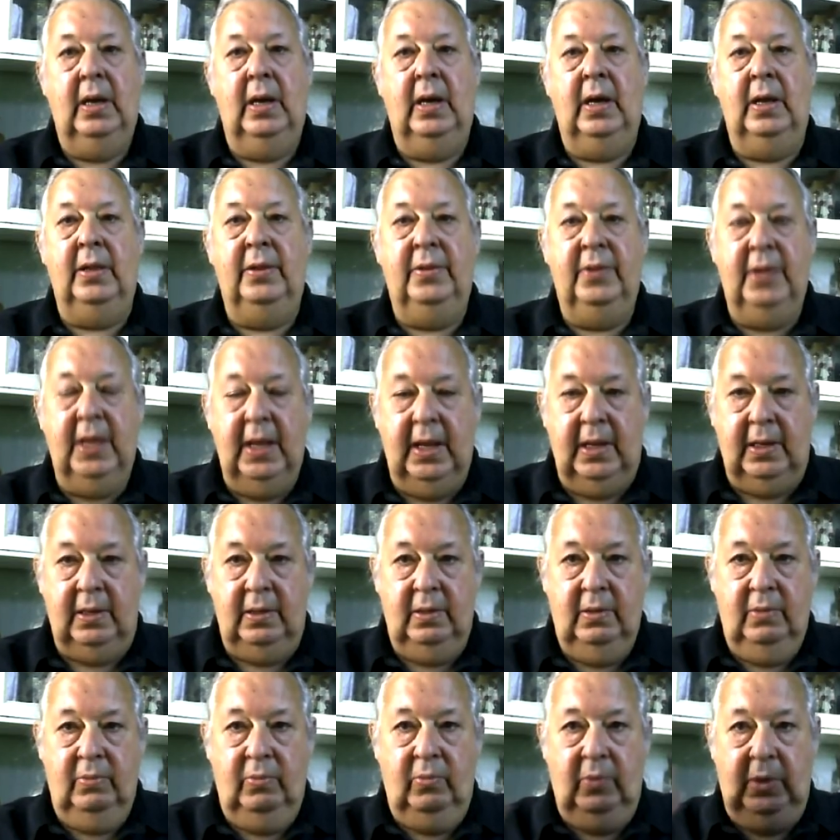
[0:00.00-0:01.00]
And
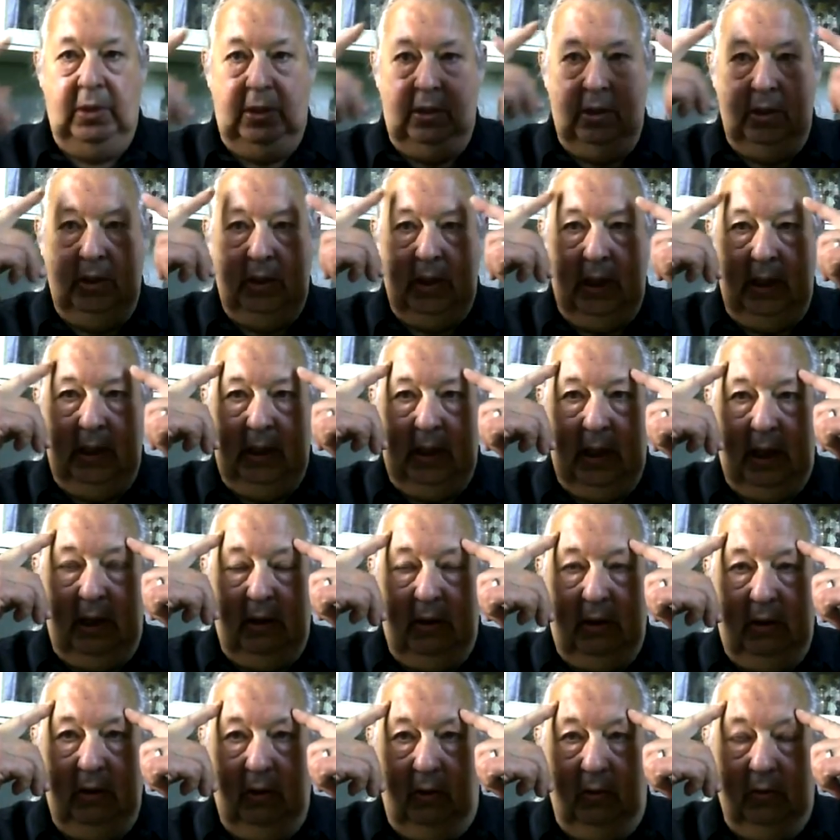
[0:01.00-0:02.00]
then we can take our
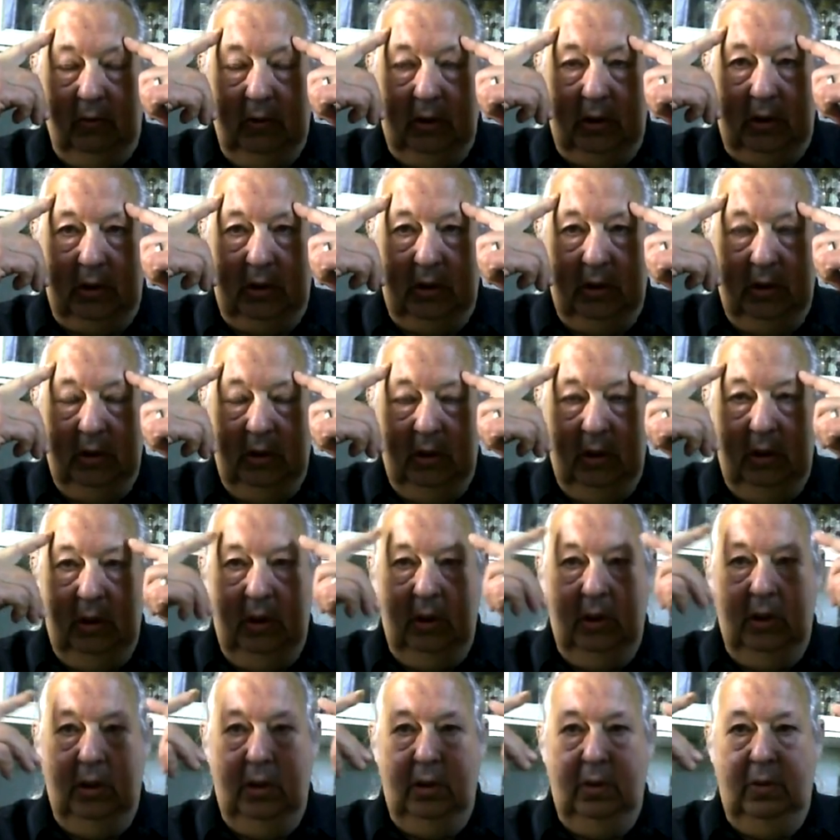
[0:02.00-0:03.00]
thoughts
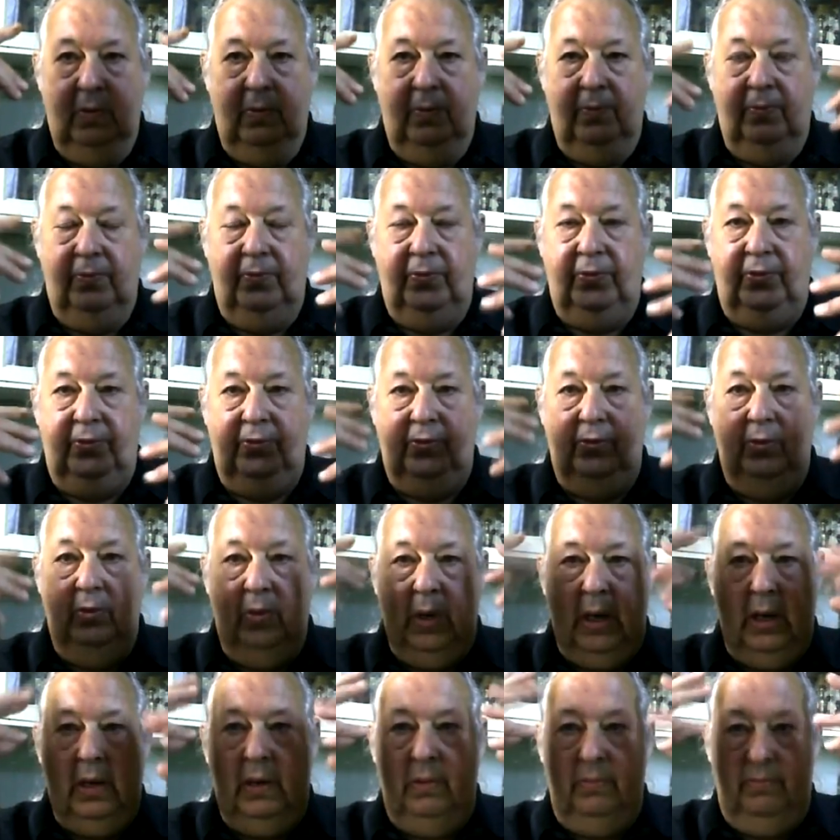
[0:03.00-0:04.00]
through
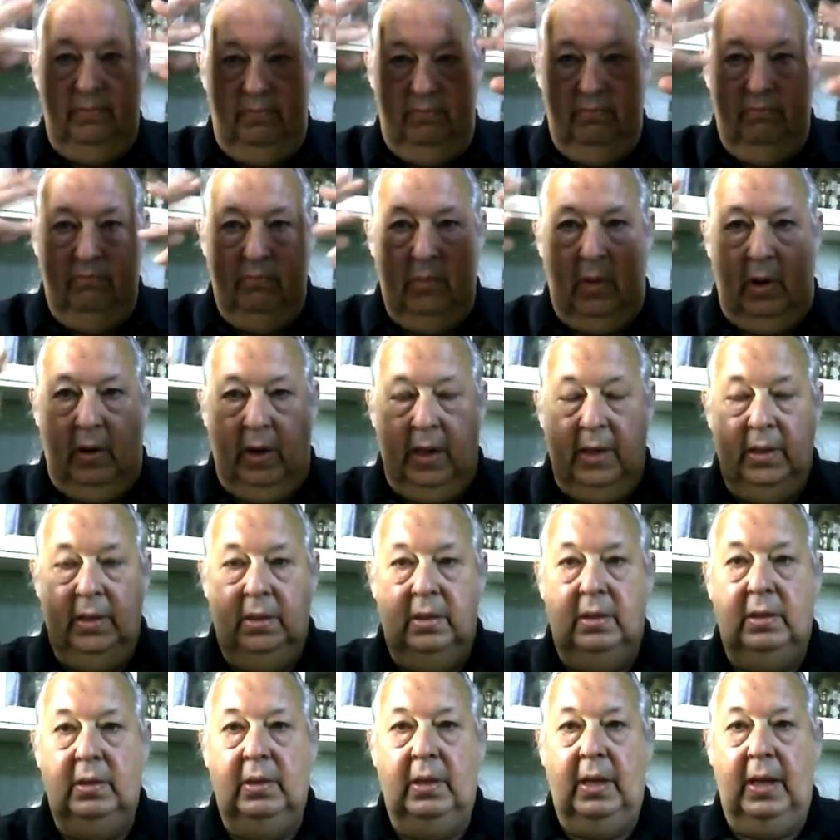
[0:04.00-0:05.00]
our
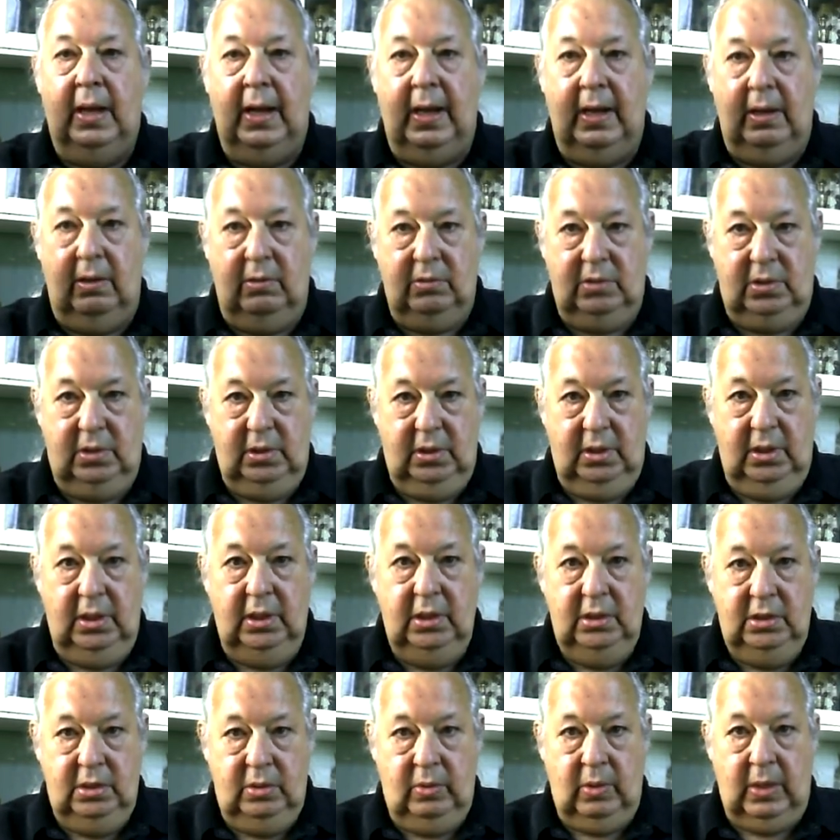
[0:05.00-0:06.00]
mind out
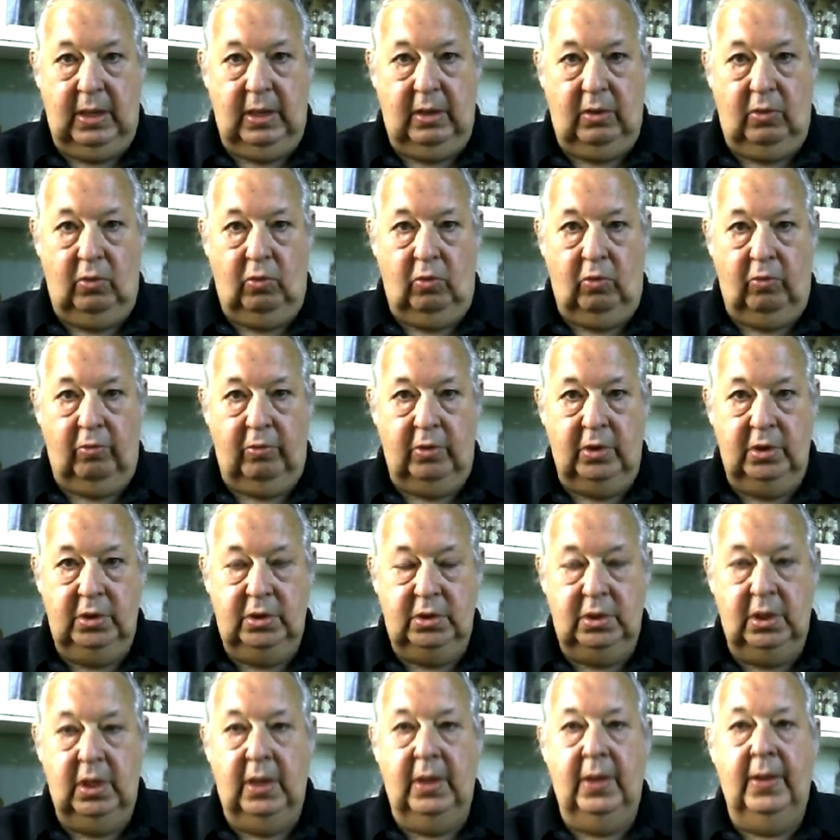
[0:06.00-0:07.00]
into our
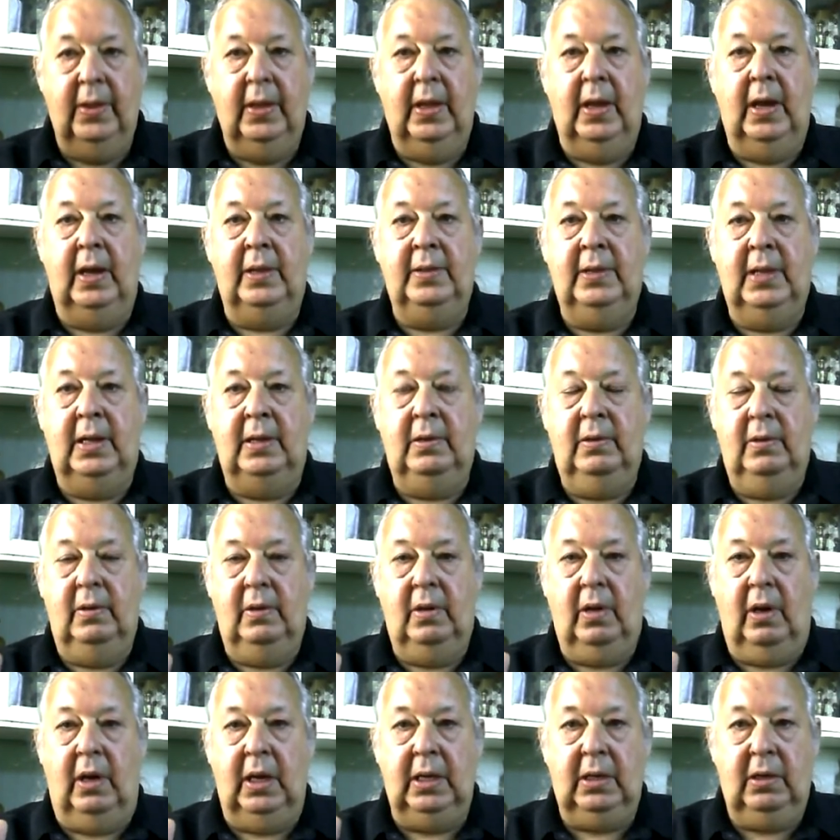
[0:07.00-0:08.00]
auras, and then
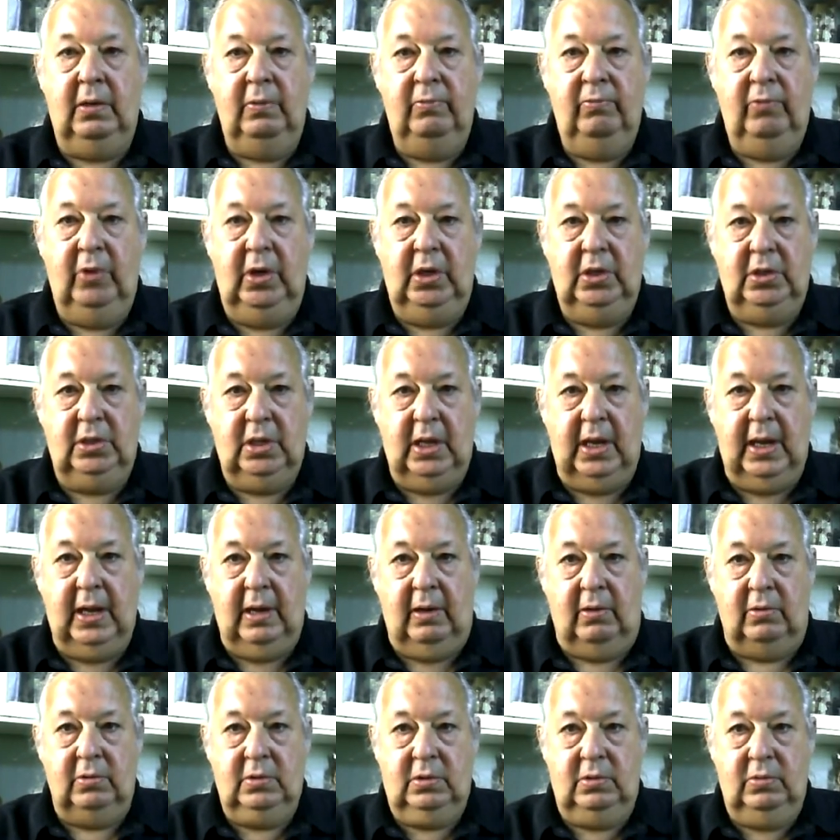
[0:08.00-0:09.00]
I can reach
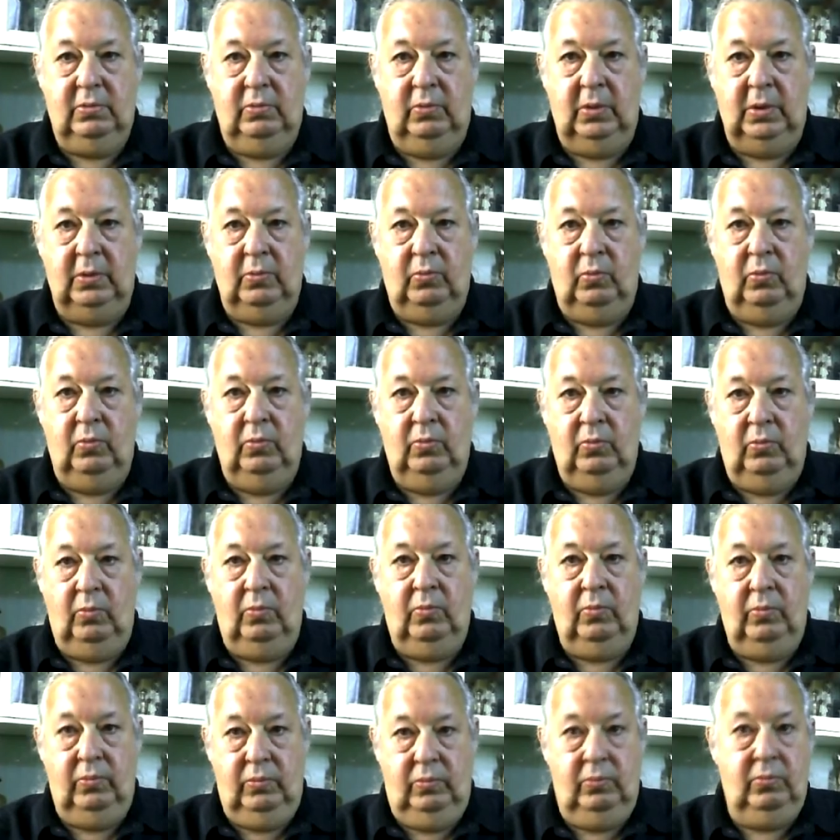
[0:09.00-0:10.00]
out with
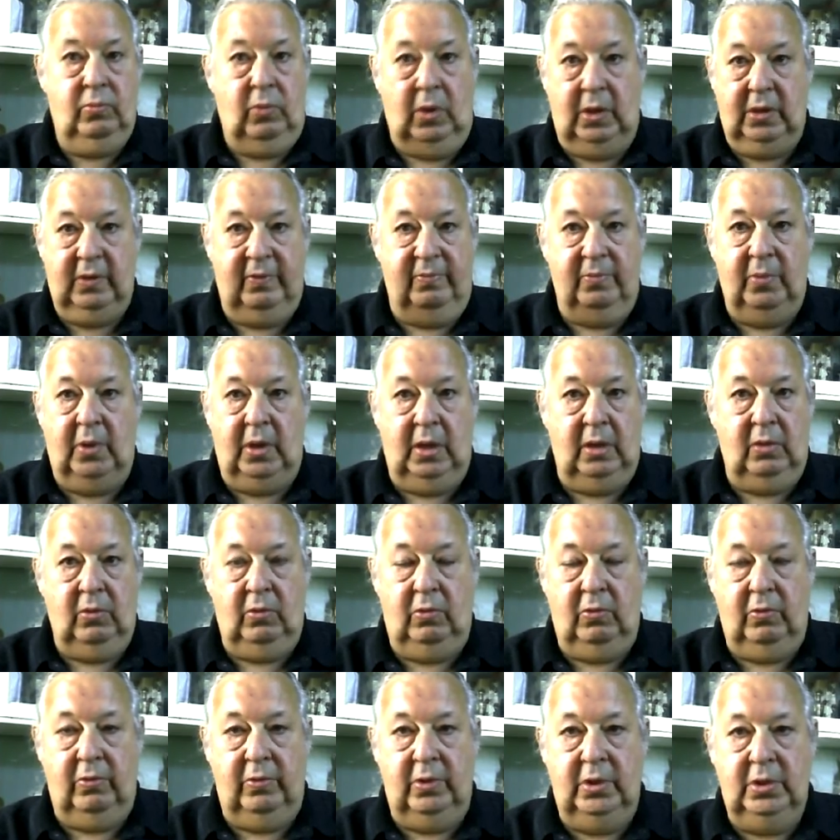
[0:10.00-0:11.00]
one of my
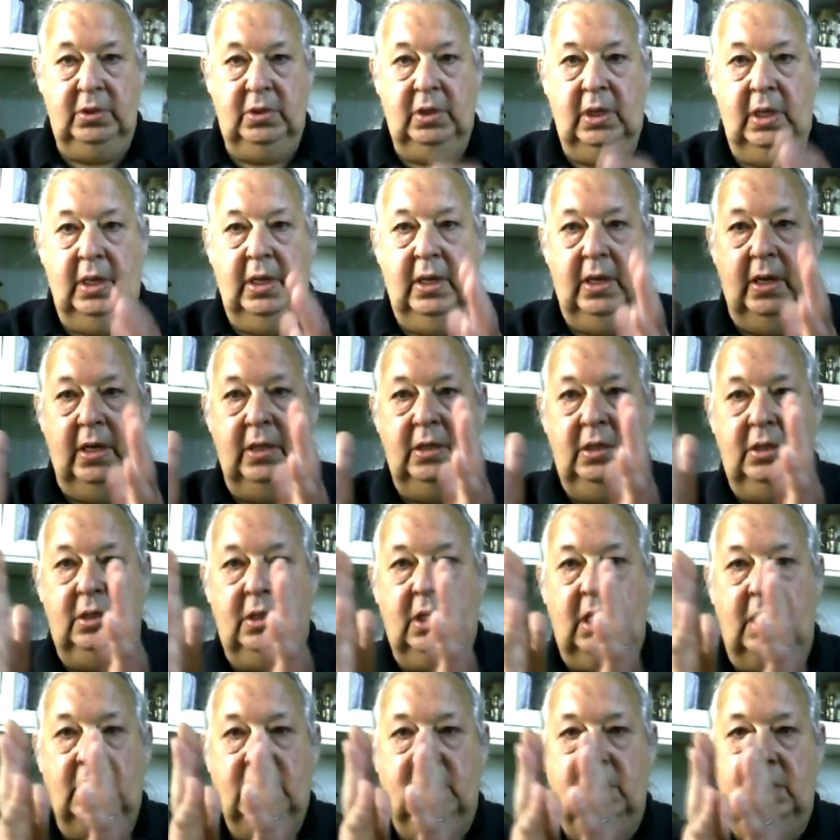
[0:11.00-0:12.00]
auras and
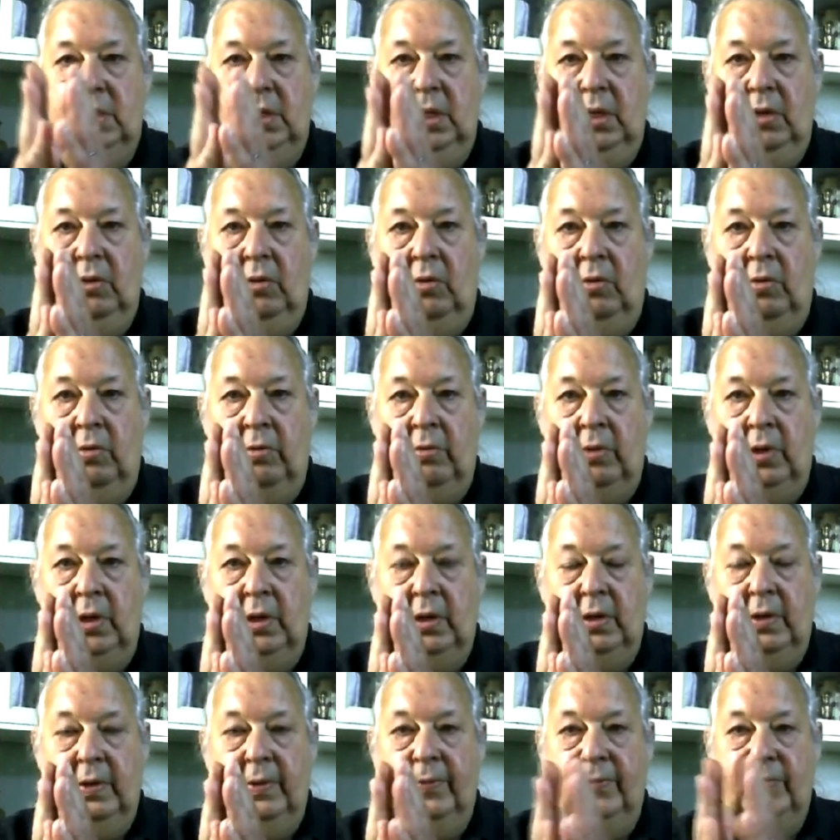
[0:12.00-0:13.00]
touch the
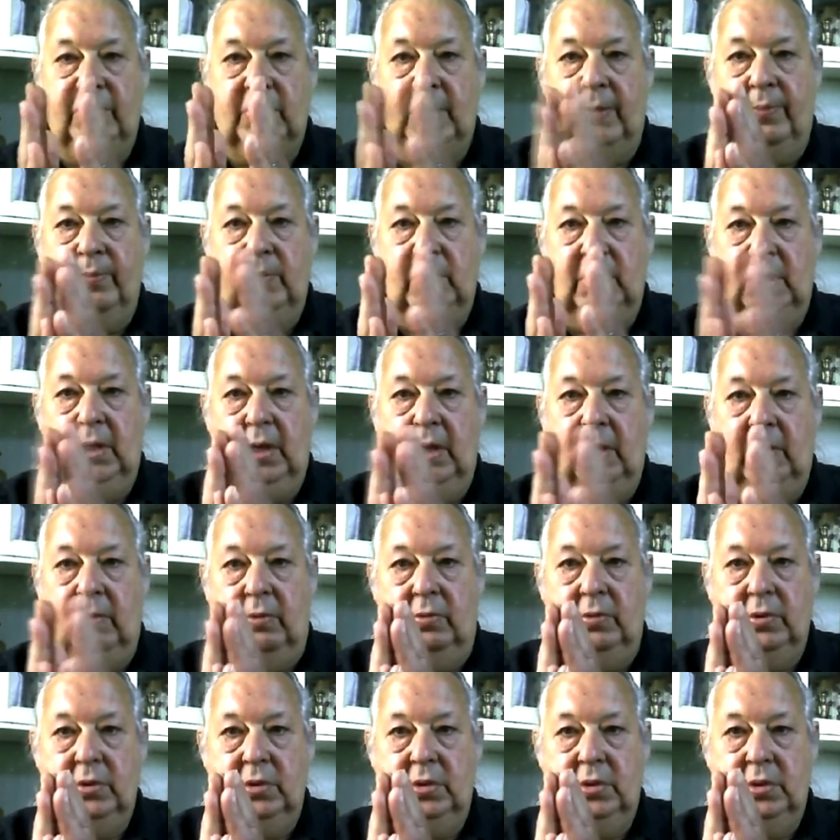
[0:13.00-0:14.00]
aura of somebody
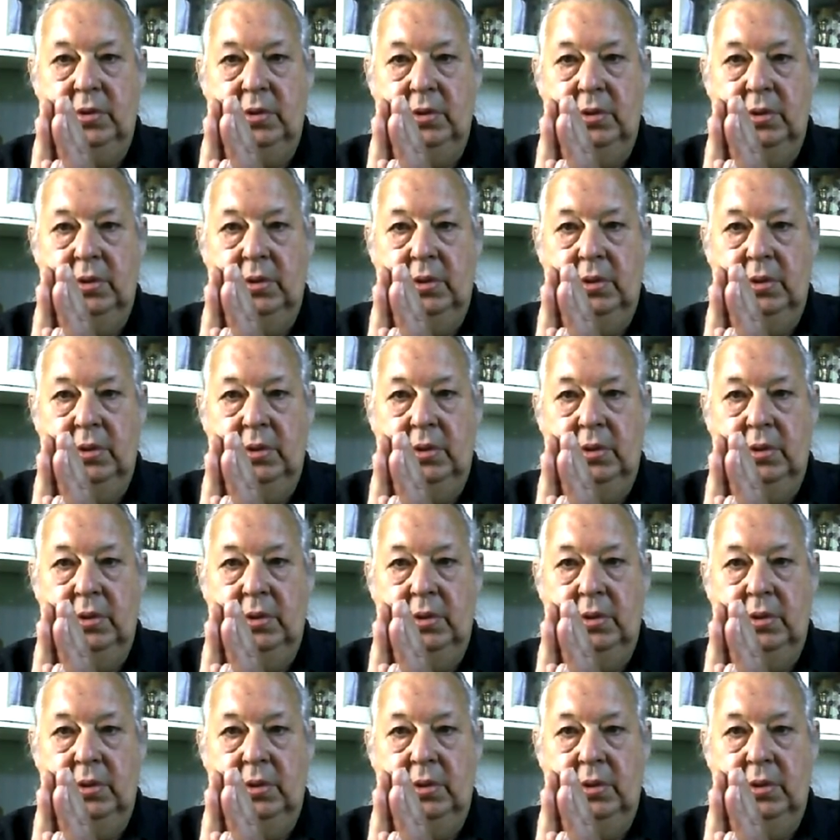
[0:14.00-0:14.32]
else